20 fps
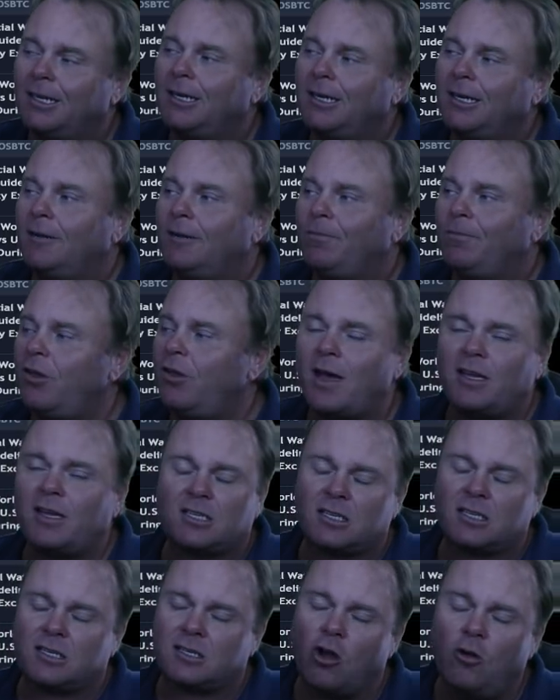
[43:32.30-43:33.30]
you had
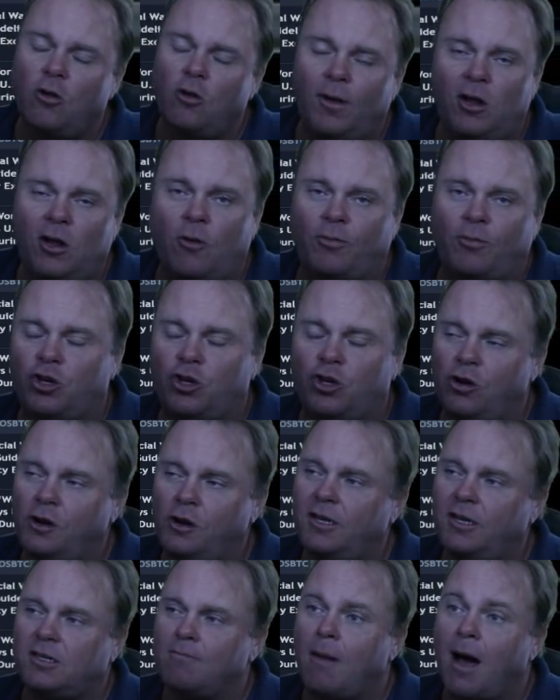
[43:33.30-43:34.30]
so many opportunities in
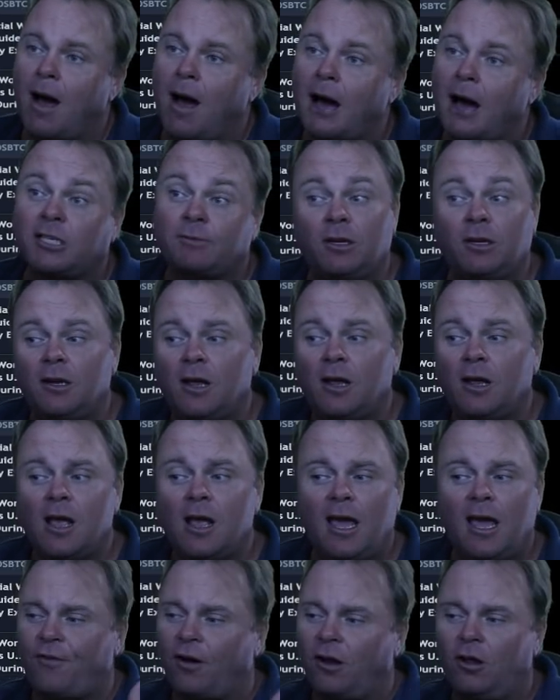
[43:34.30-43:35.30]
March, but it
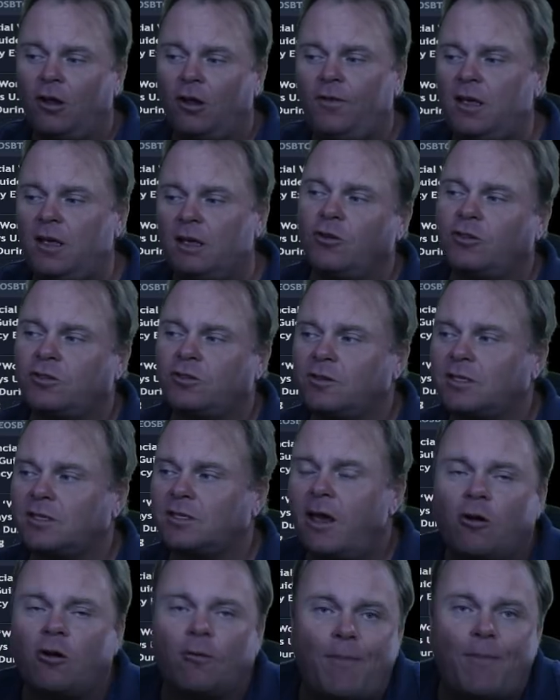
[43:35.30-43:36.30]
followed the emotional
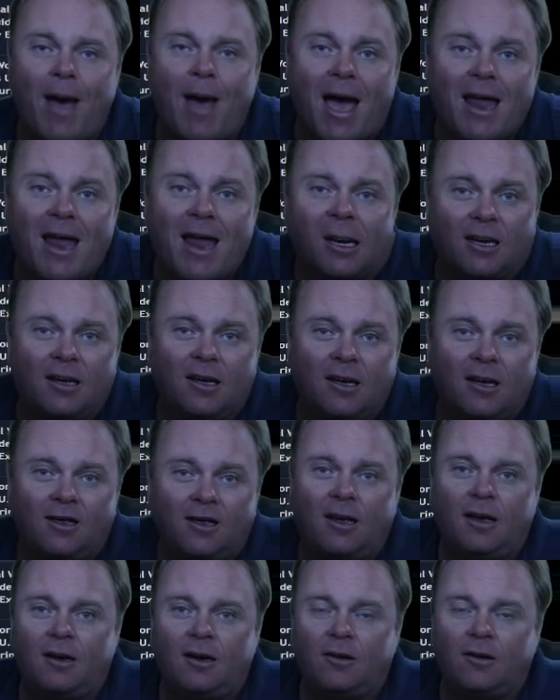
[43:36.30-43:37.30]
cycle. Panic,
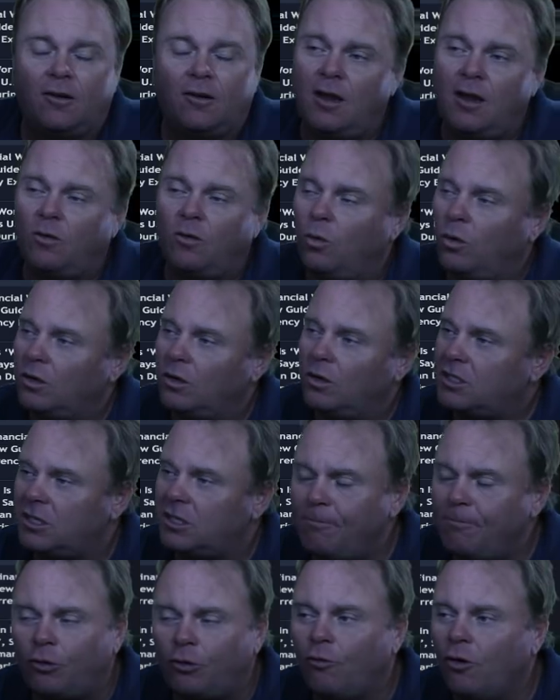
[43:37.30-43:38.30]
right?
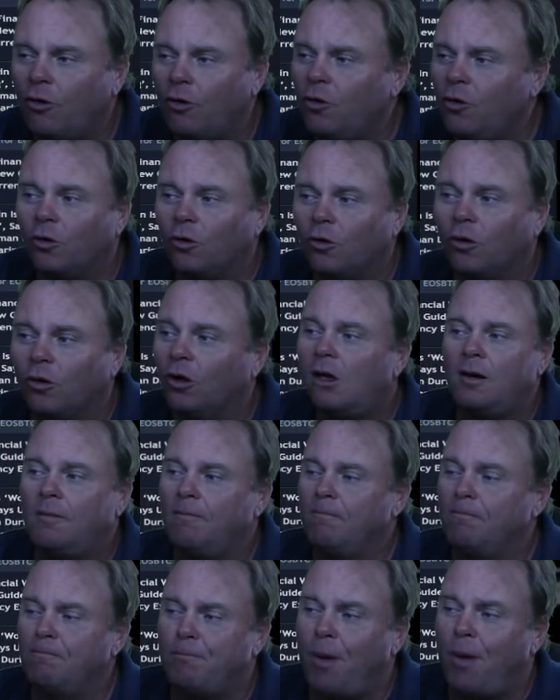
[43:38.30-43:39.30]
Simple rule.
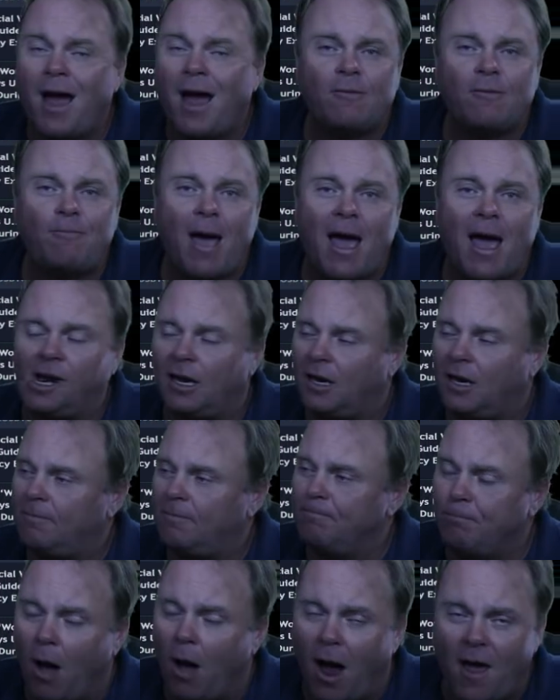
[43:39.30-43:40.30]
Buy the panic,
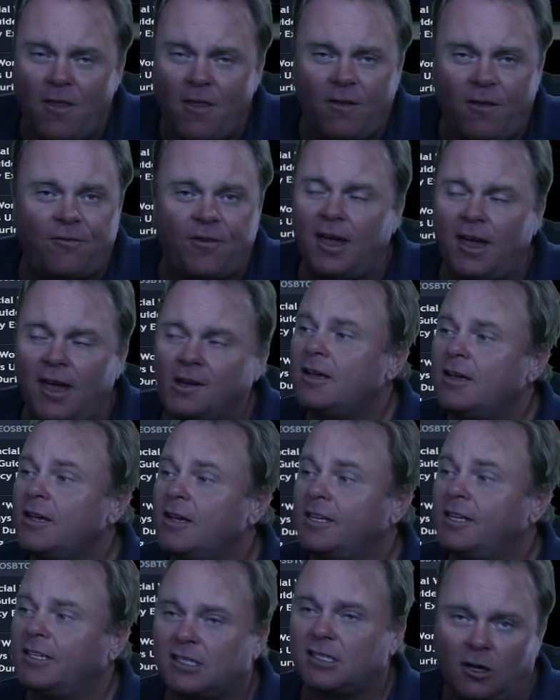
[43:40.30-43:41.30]
buy the fear,
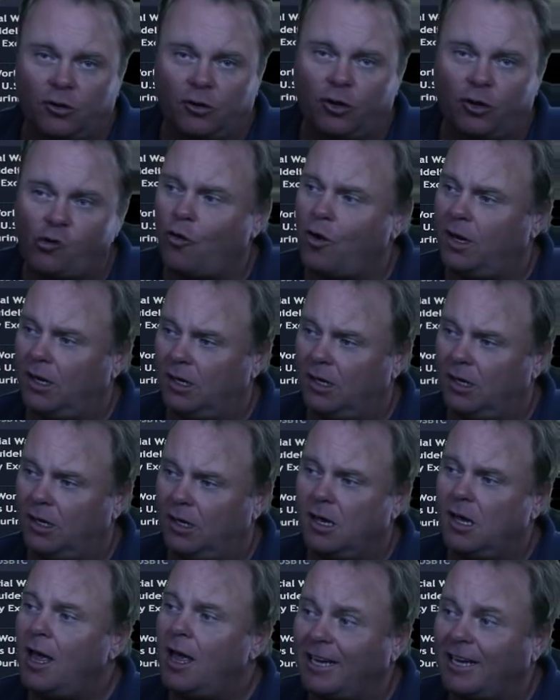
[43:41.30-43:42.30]
sell the greed.
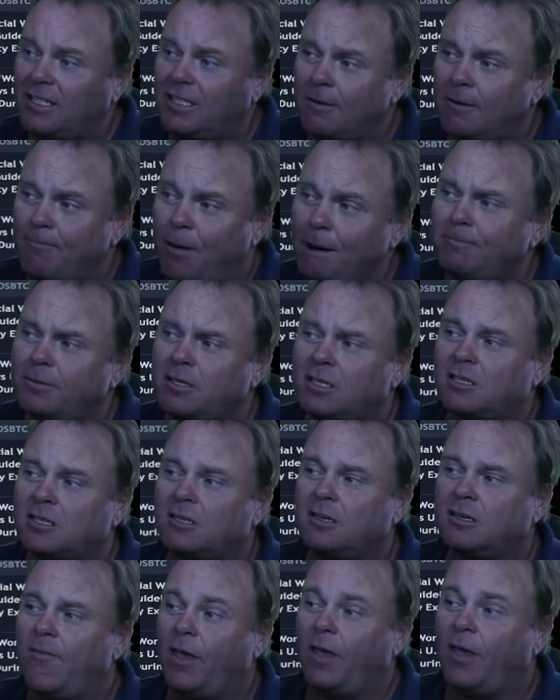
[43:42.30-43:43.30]
As it pumps
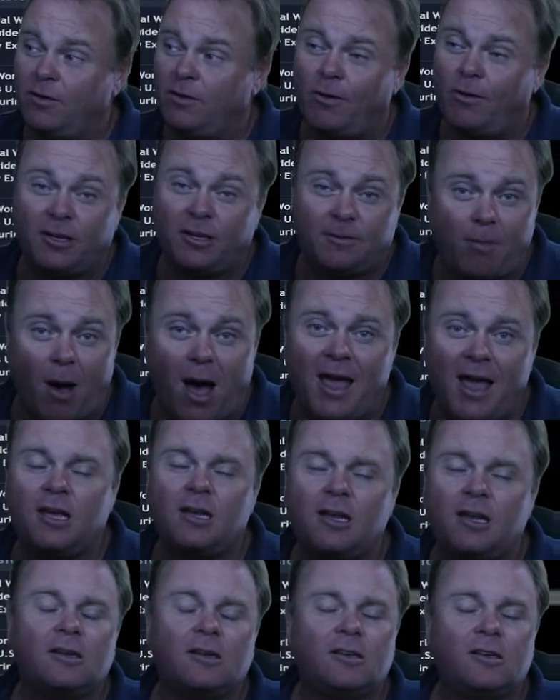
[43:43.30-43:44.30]
and everybody's buying it,
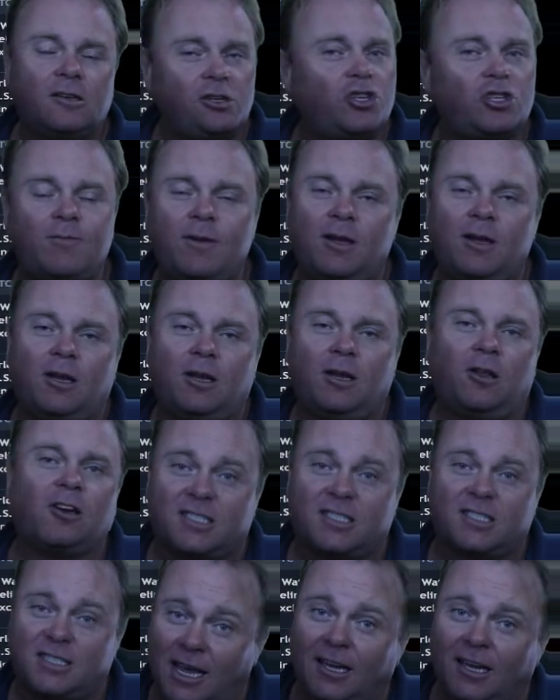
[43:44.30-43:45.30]
you should be looking to
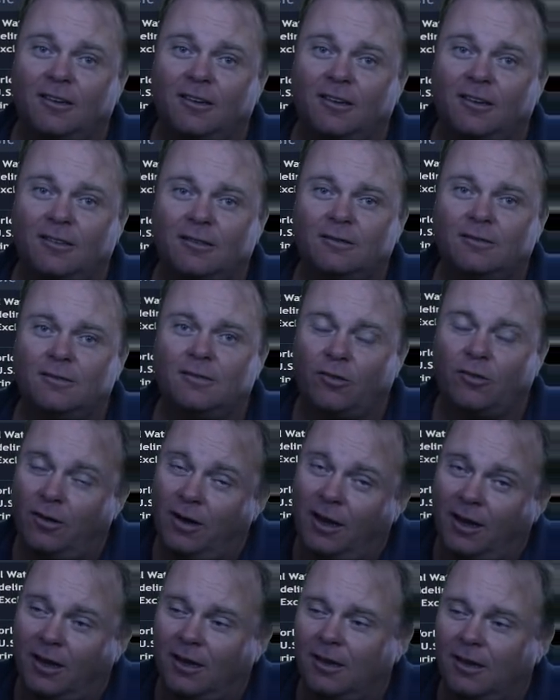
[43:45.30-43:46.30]
sell it.
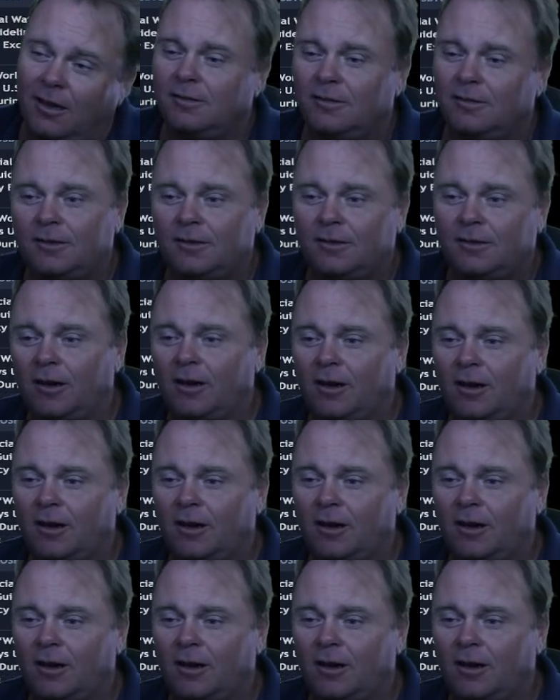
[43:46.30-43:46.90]
Really. Okay?